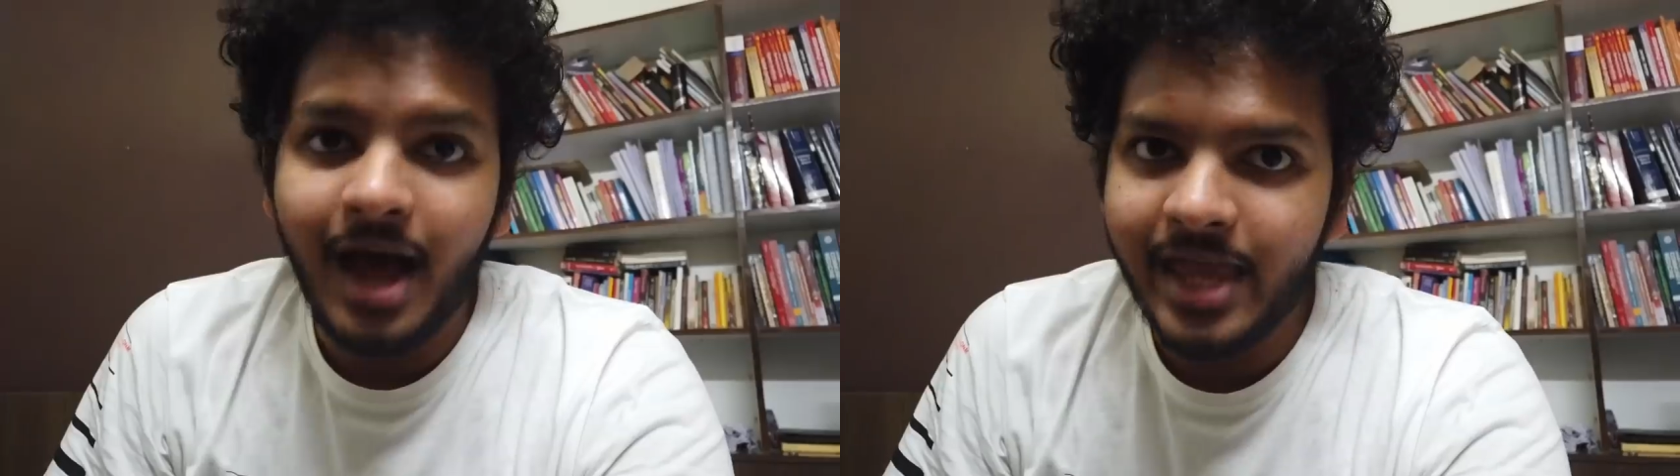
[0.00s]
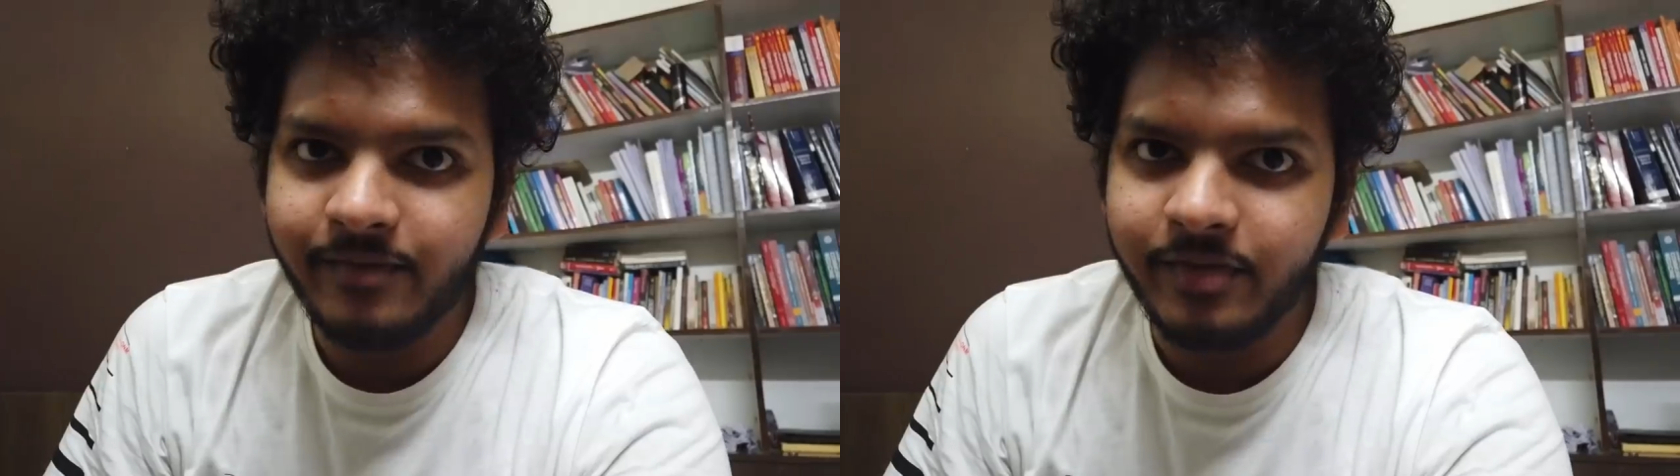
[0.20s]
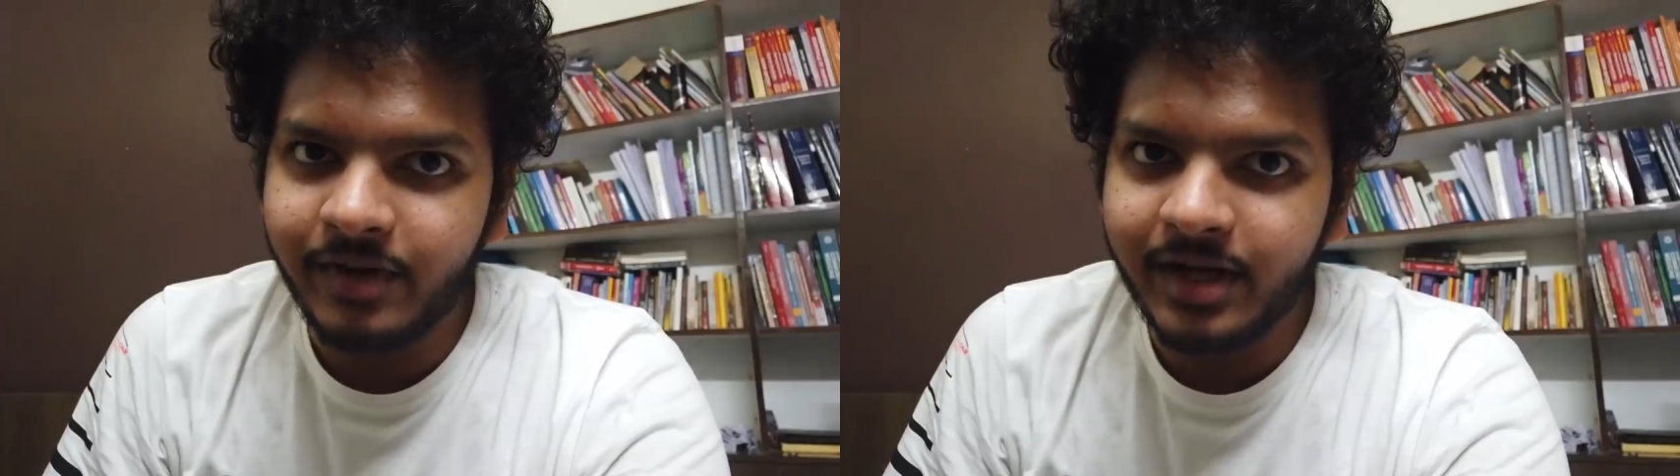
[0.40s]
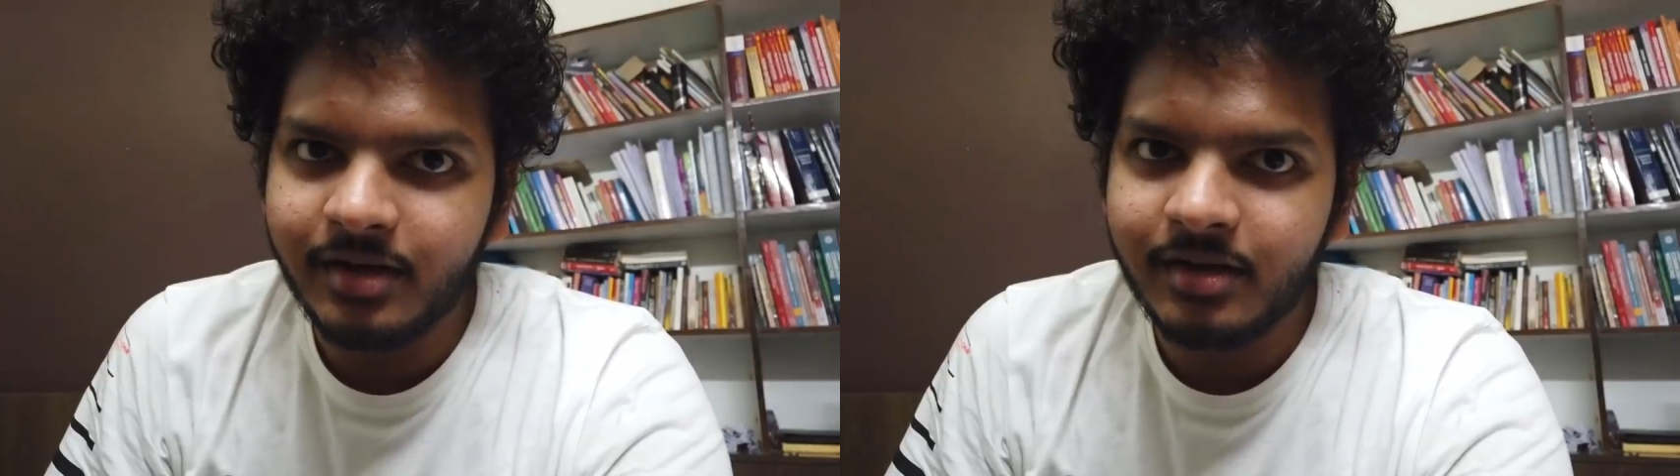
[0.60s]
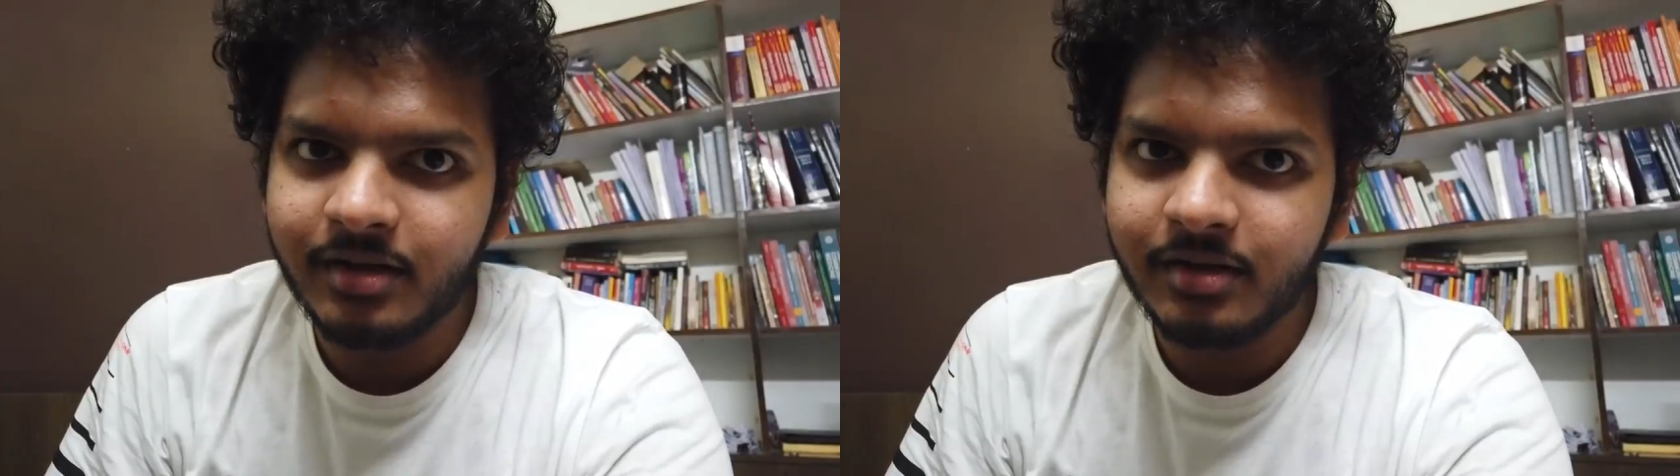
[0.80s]
Hi
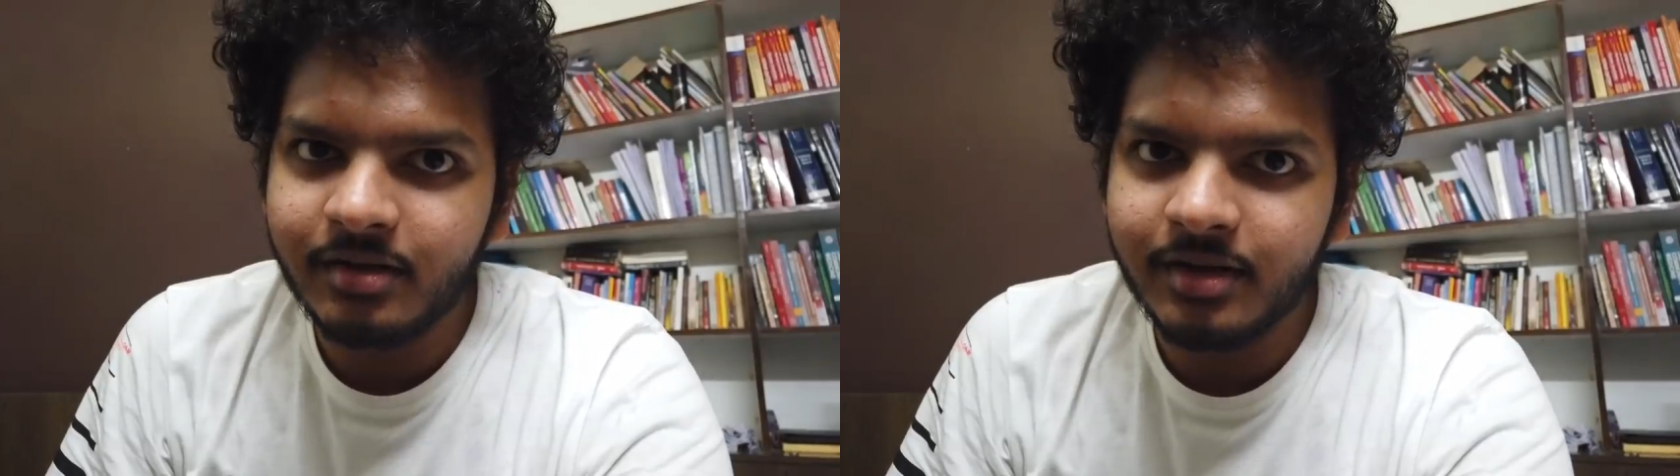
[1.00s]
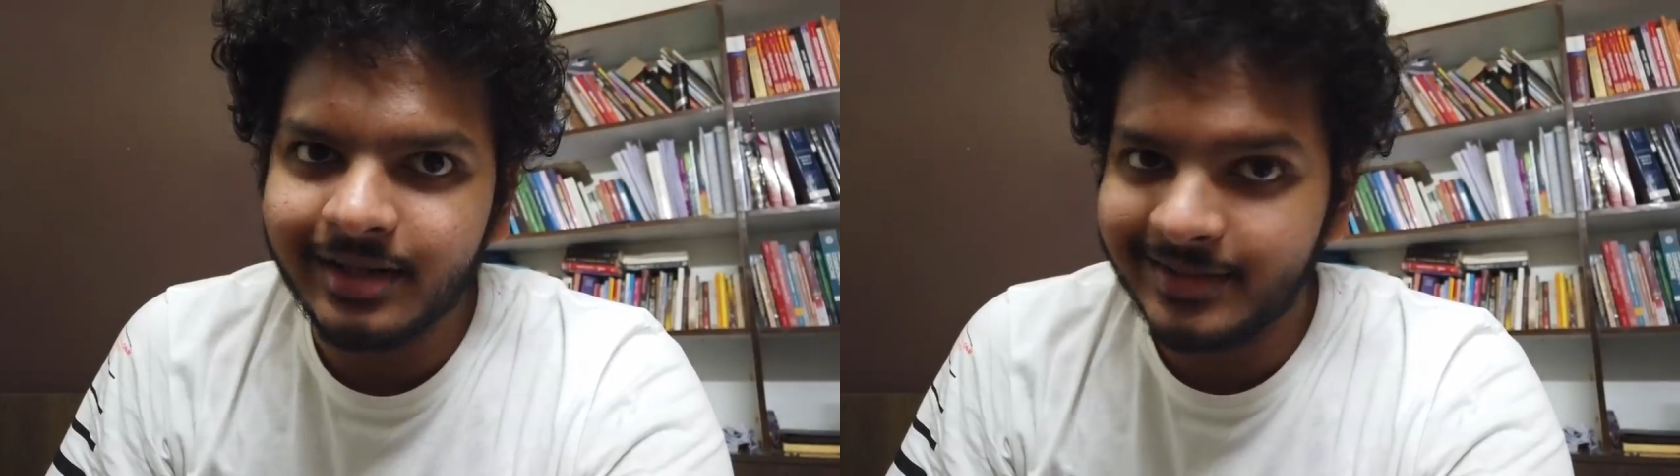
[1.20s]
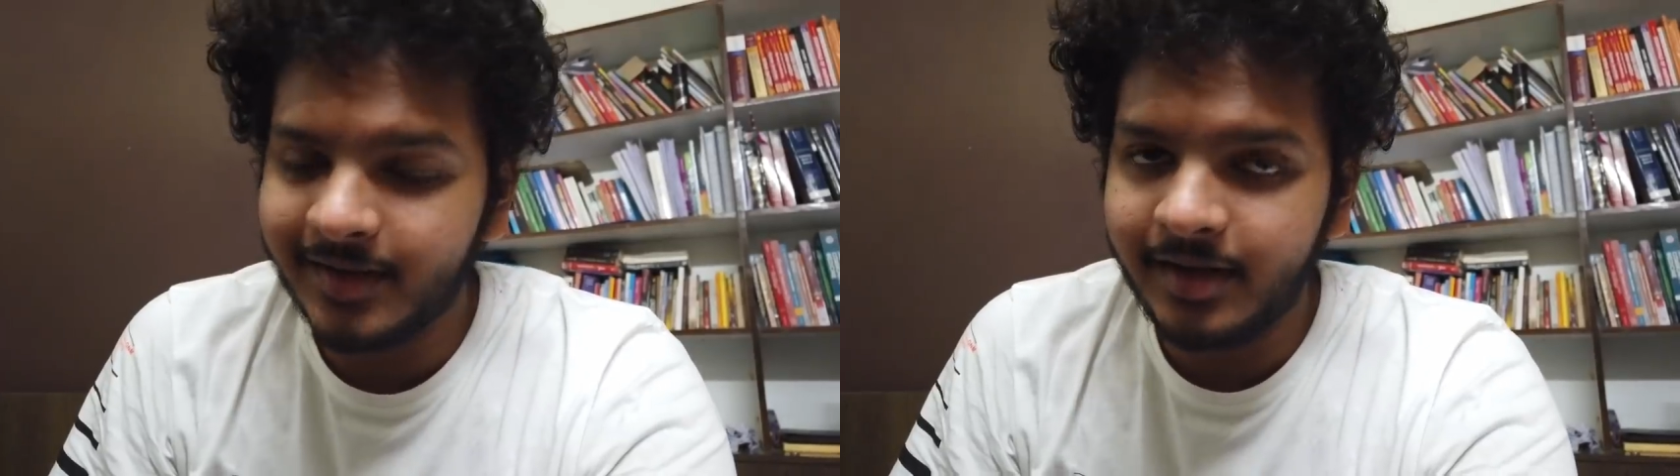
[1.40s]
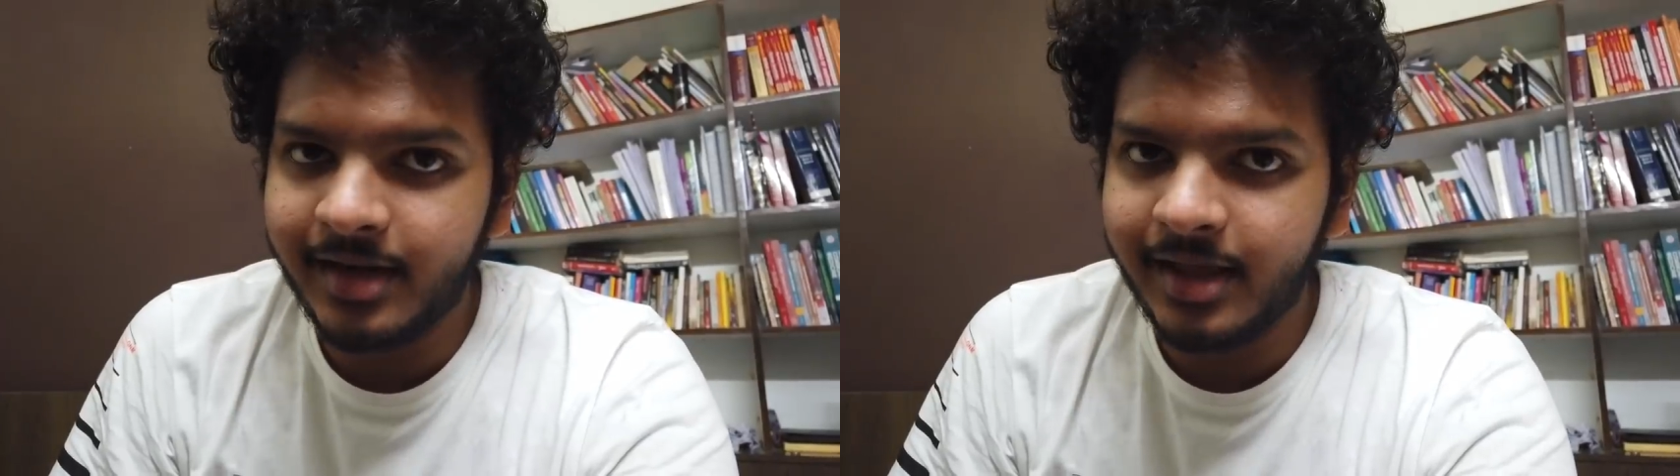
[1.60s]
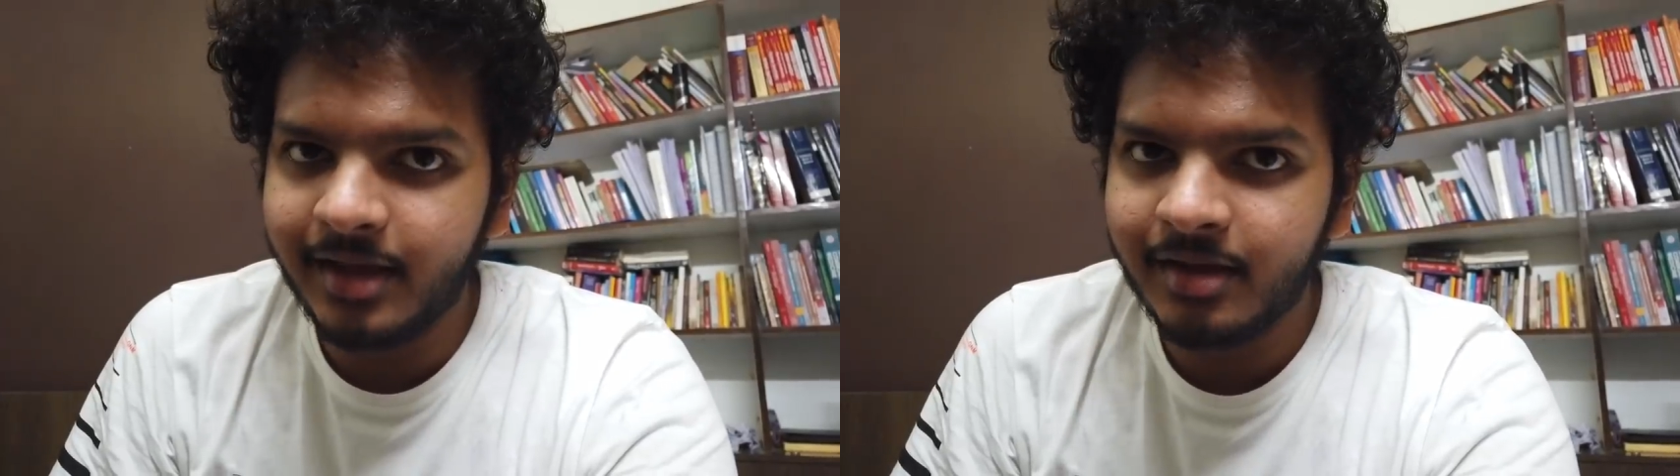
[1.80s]
everyone, it's
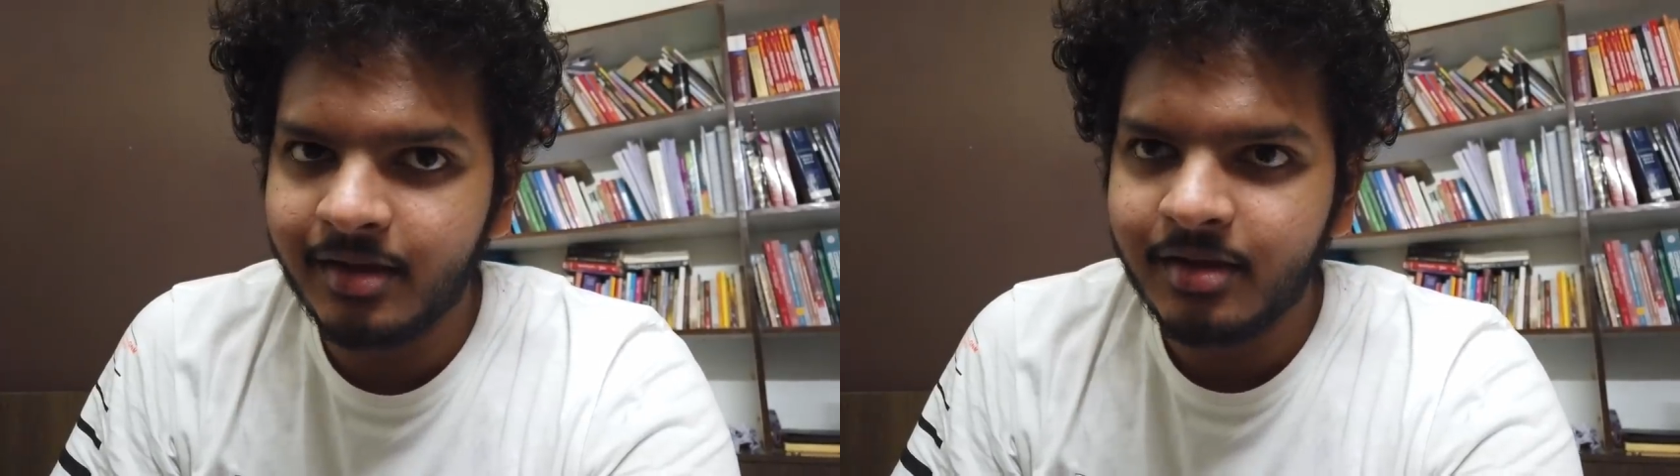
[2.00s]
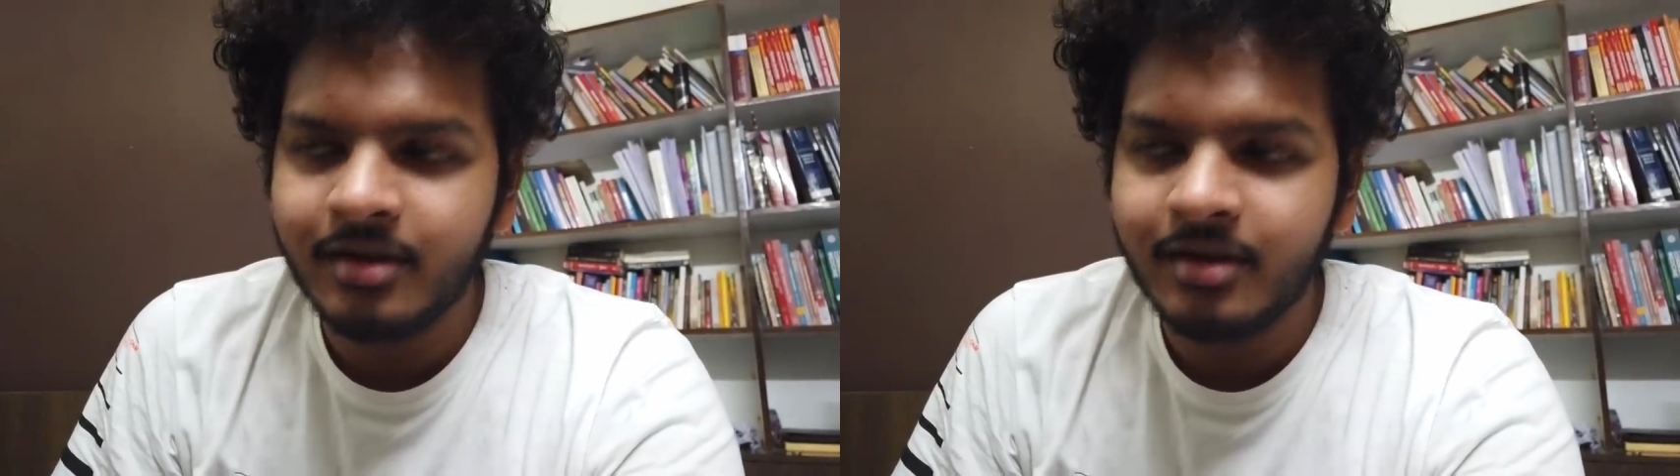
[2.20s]
Sunday